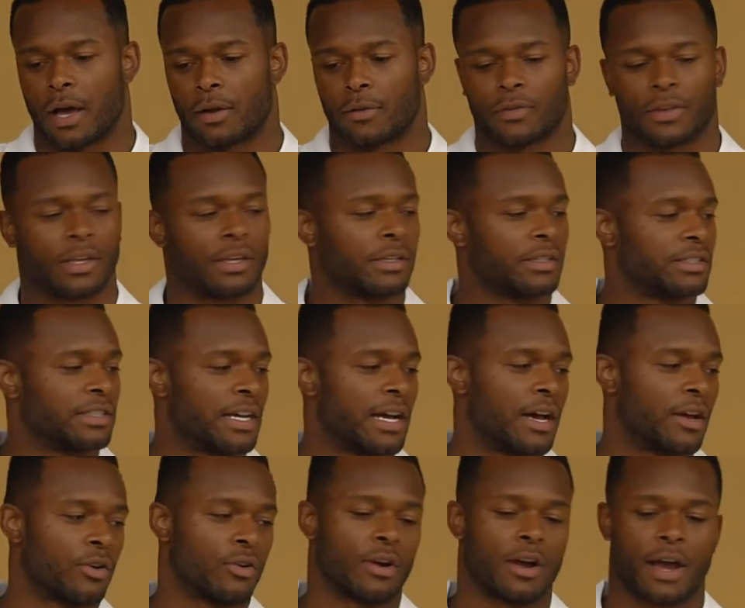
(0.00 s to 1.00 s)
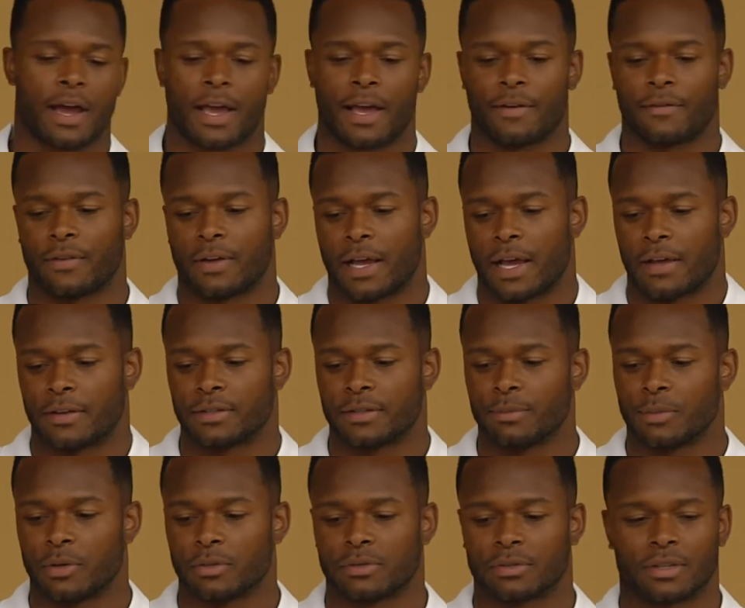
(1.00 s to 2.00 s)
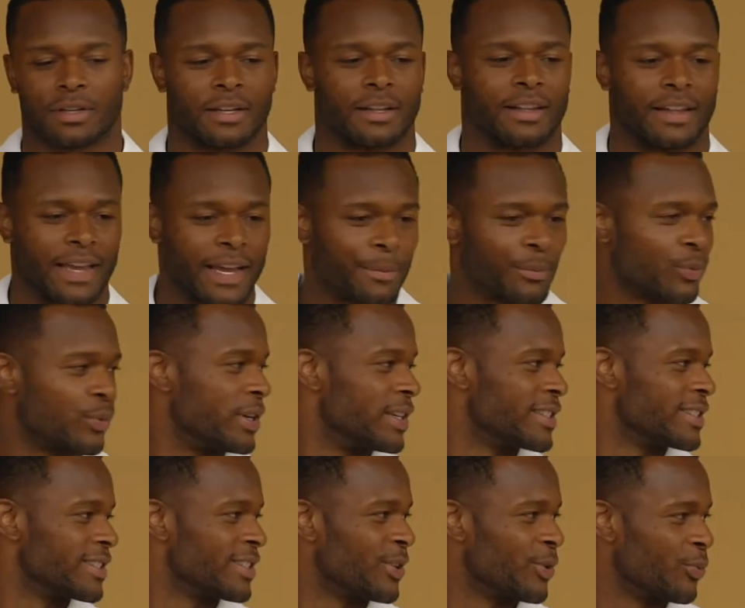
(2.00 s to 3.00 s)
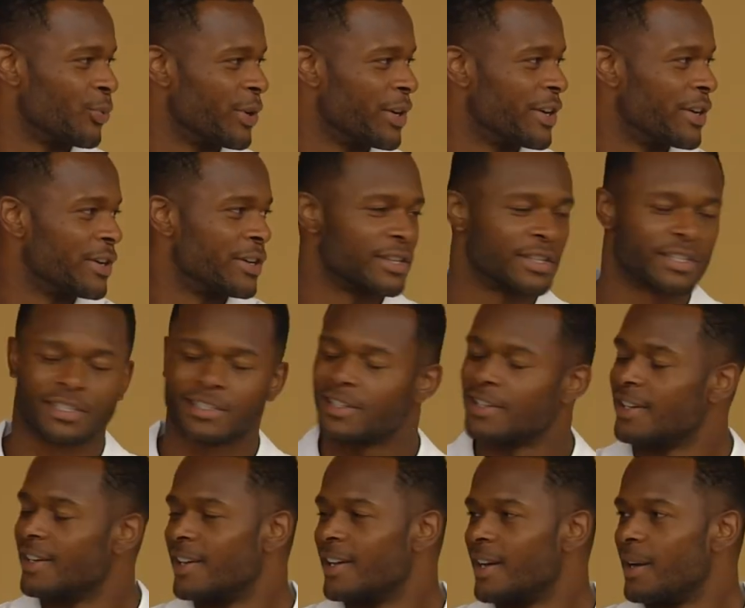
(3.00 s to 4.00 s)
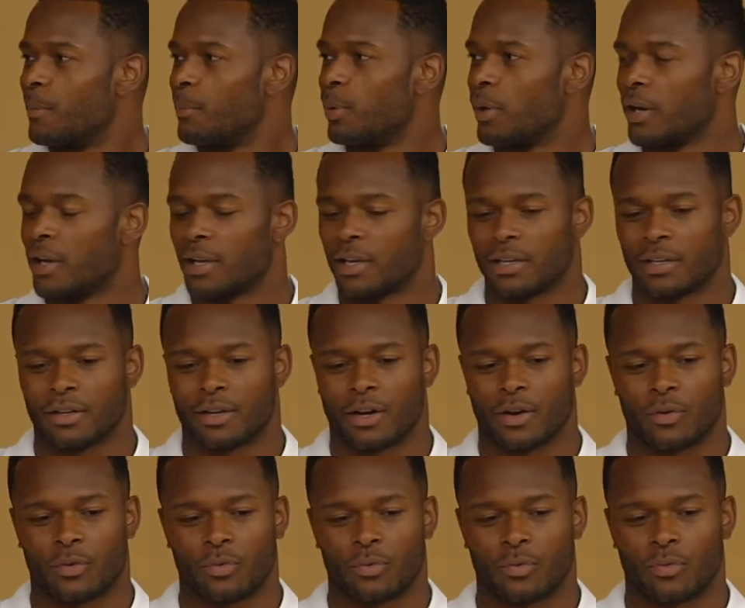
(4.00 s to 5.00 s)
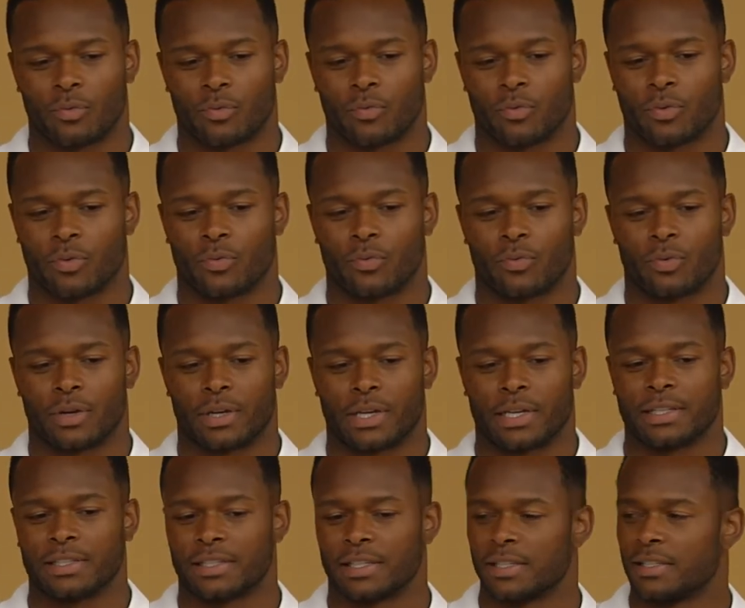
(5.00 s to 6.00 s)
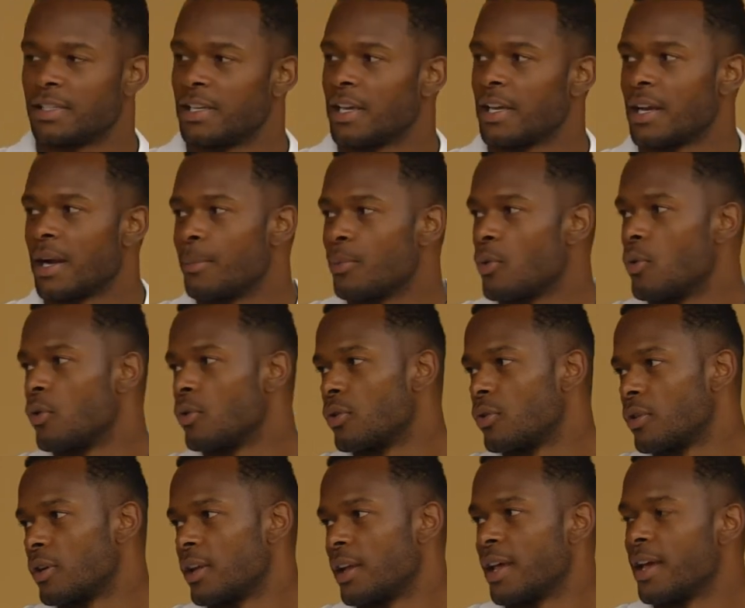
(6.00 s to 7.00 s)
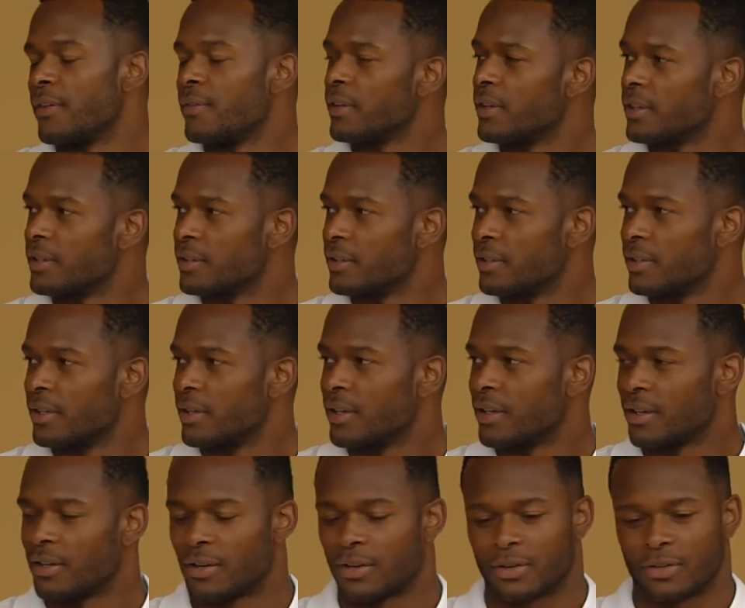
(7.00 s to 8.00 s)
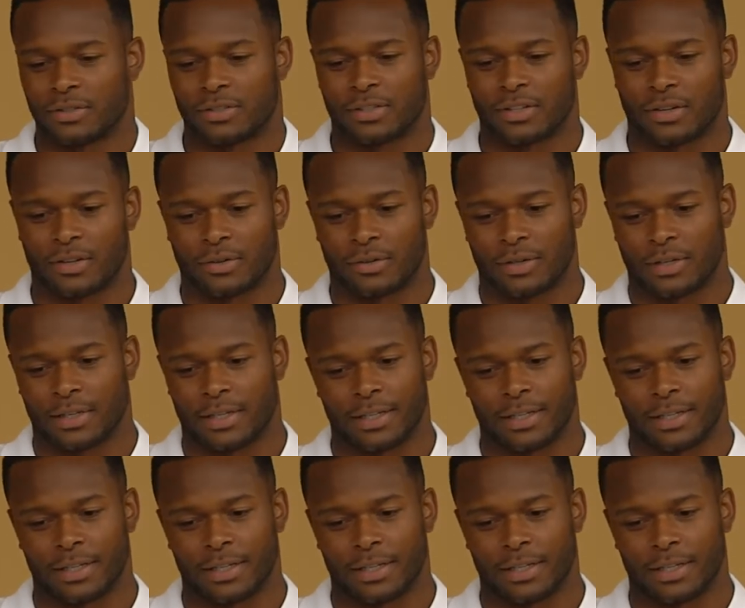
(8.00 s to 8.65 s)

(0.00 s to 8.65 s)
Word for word: I, don't think Sean or I have has the most glamorous careers, but you know, he's in ten. I'm going on eleven. You know, so.